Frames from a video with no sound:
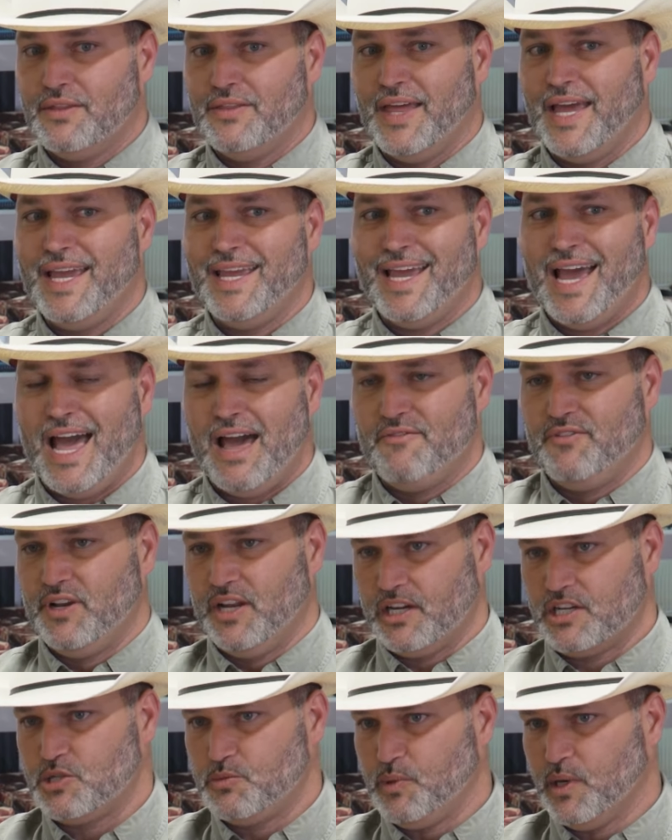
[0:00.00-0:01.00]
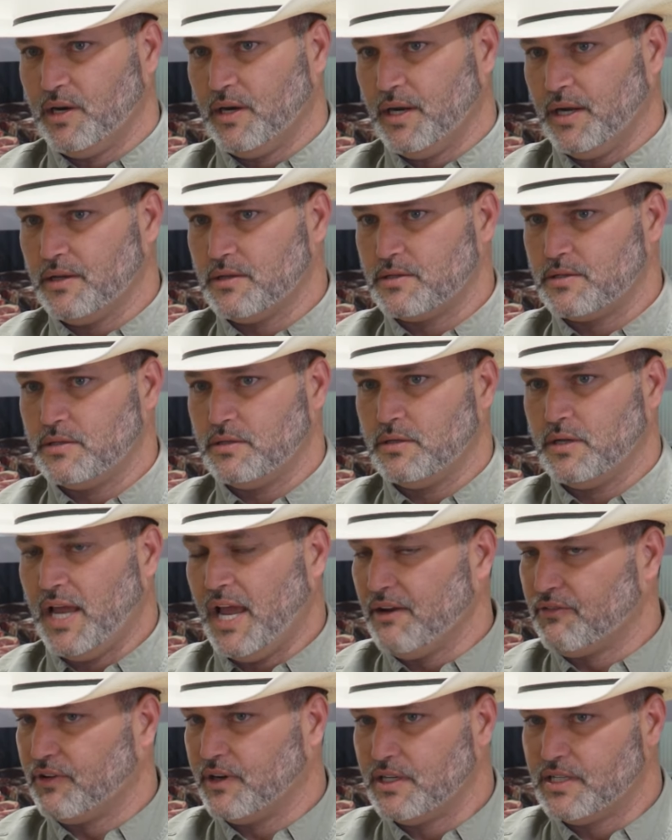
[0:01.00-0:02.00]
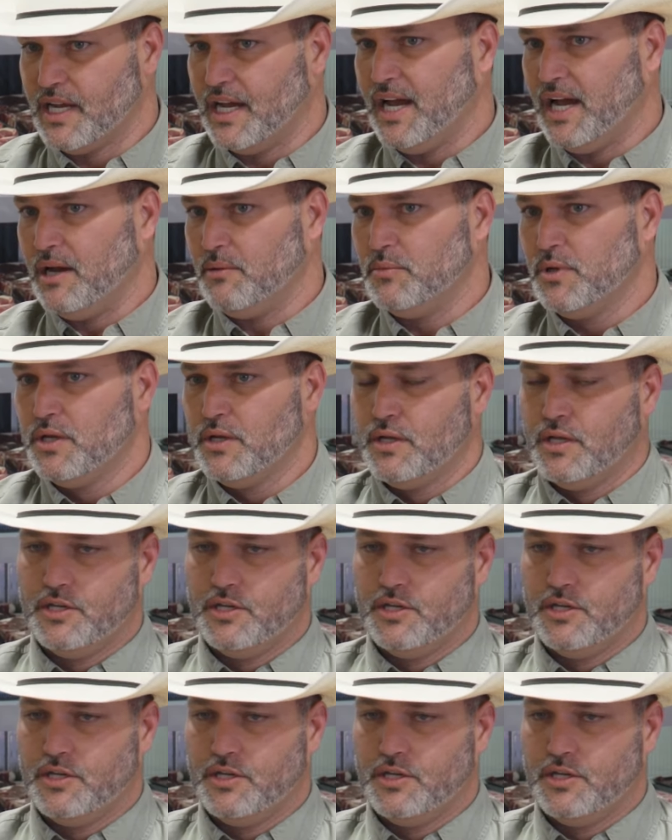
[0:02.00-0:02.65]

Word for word: they have an experience every time.